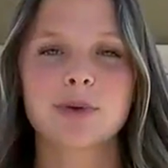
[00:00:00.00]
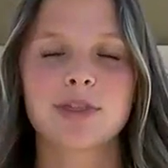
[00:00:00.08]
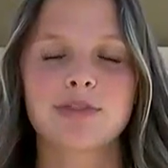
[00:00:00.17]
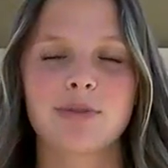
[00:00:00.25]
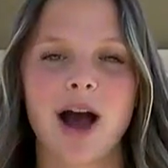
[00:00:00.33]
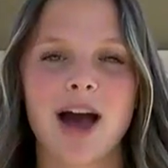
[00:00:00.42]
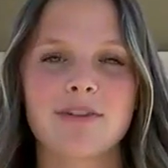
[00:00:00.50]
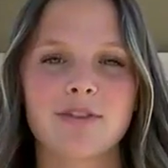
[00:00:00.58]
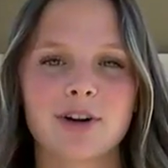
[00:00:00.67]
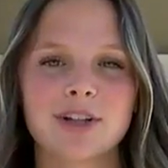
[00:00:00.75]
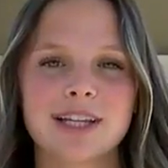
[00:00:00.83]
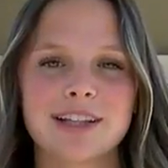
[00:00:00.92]
with Thrive
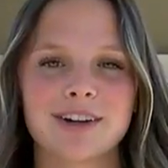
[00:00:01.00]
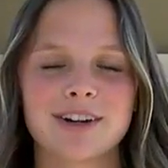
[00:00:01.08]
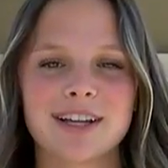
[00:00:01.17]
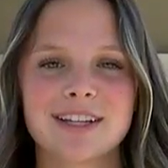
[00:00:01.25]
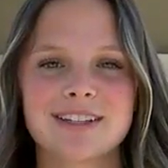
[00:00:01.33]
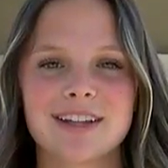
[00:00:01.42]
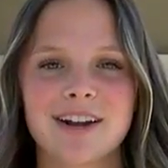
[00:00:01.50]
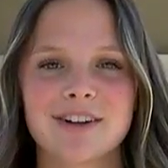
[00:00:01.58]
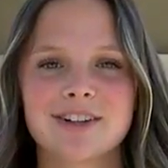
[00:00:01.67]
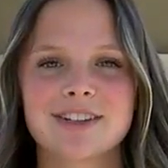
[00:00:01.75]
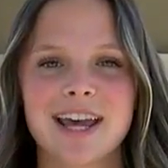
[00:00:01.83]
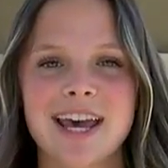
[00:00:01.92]
Early Learning
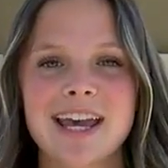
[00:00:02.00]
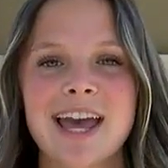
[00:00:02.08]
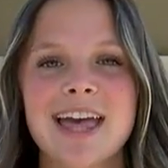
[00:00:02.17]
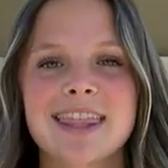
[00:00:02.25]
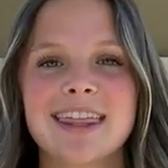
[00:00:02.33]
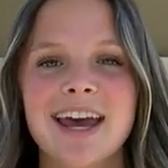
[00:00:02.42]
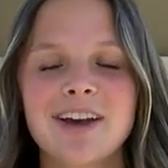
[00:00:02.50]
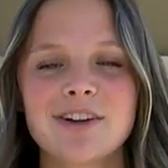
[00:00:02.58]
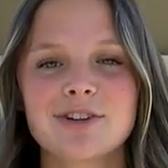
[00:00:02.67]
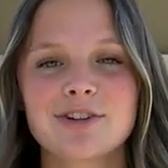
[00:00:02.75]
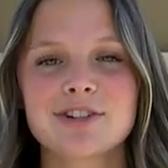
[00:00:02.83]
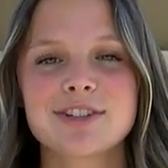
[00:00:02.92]
Center say they
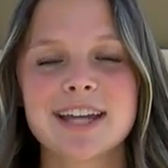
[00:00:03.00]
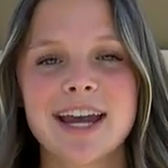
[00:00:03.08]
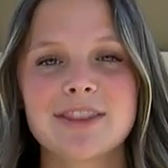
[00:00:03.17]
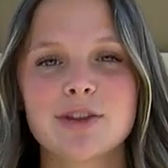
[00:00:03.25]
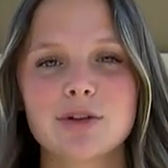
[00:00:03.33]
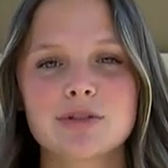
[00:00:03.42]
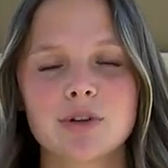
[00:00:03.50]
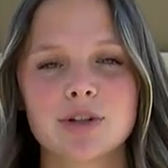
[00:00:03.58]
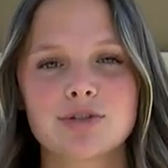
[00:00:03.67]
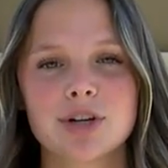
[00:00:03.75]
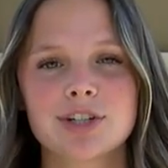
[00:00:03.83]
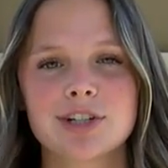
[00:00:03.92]
understand those
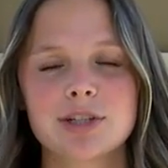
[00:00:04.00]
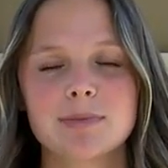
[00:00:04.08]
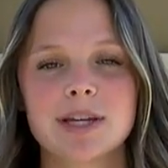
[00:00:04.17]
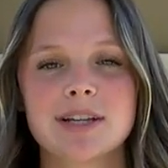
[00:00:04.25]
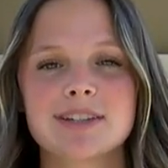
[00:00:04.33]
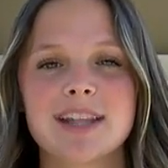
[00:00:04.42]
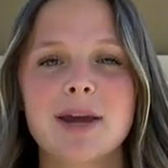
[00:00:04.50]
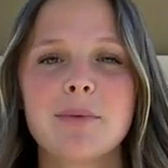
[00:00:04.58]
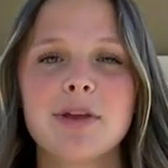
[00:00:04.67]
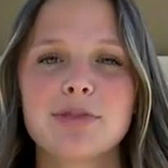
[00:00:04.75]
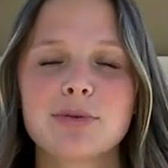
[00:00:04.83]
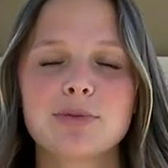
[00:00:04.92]
frustrations because they
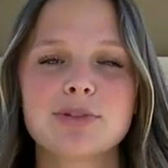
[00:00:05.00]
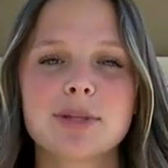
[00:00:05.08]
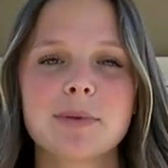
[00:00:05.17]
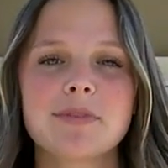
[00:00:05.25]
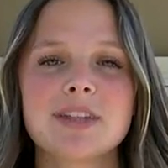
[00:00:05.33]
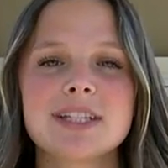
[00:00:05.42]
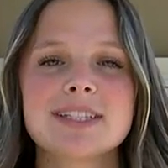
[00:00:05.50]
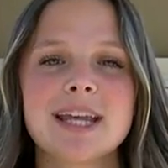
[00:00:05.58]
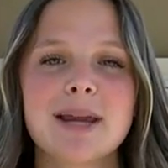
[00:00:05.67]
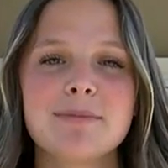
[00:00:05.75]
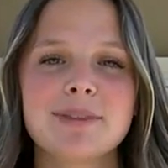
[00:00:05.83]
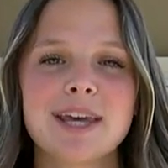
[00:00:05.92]
went through some of the
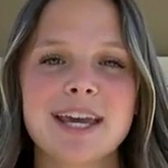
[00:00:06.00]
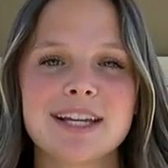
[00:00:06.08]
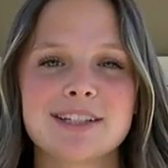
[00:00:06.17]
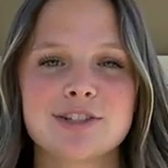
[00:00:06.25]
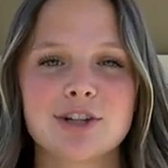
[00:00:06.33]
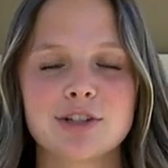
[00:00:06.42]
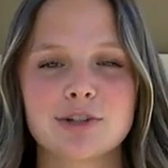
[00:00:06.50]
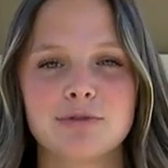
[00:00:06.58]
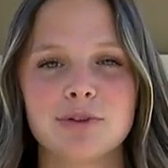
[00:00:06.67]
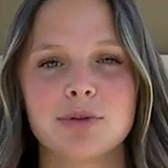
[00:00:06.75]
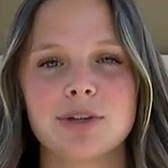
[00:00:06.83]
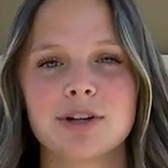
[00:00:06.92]
same things just a
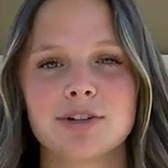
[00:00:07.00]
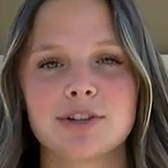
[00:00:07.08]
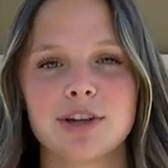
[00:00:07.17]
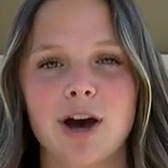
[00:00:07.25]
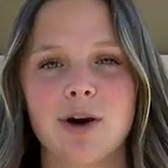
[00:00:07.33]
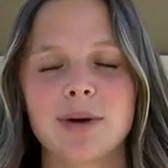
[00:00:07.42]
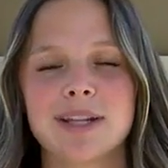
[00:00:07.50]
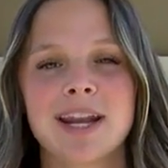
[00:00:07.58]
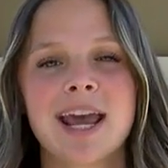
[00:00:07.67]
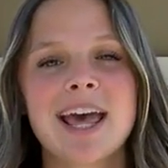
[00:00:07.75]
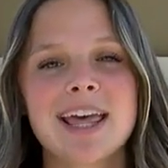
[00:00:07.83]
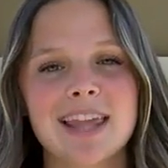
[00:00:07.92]
few years ago and
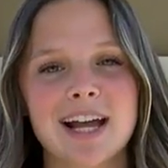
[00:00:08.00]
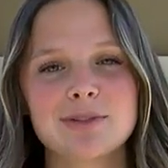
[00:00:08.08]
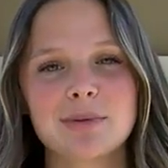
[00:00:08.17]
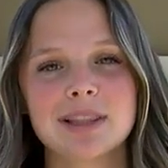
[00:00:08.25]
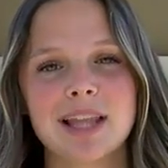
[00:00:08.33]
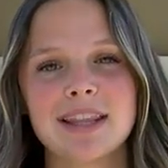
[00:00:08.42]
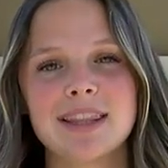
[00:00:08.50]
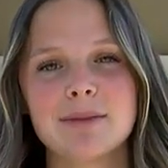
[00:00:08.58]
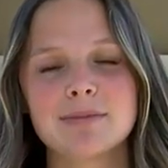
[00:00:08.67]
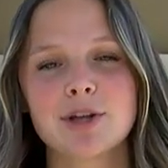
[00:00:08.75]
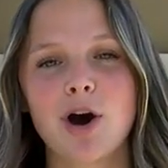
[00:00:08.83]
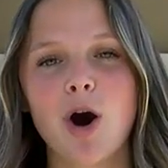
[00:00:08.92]
that's what led
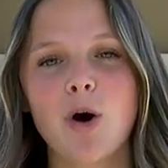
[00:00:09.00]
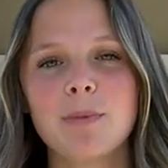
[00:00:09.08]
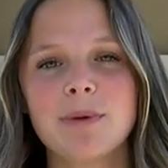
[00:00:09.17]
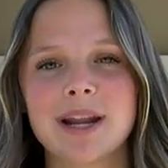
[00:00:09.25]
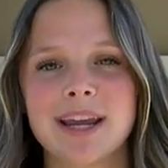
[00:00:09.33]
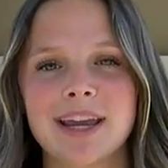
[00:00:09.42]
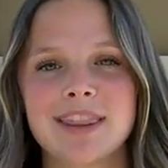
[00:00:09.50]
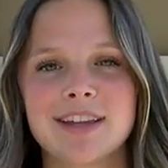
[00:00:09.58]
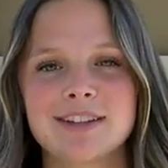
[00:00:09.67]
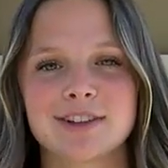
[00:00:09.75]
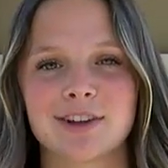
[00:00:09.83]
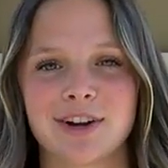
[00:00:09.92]
them to opening
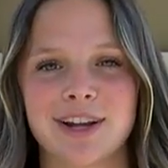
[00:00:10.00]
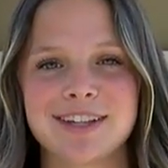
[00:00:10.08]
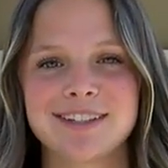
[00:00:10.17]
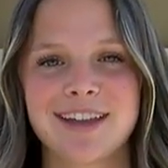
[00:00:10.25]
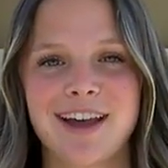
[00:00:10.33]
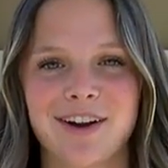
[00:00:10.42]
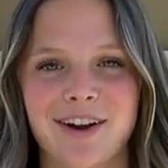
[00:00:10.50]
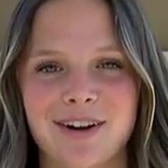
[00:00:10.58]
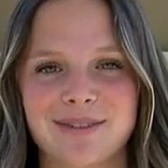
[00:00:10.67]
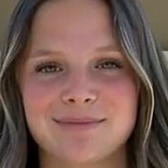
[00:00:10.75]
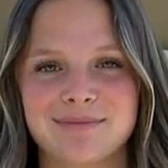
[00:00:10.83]
this learning center.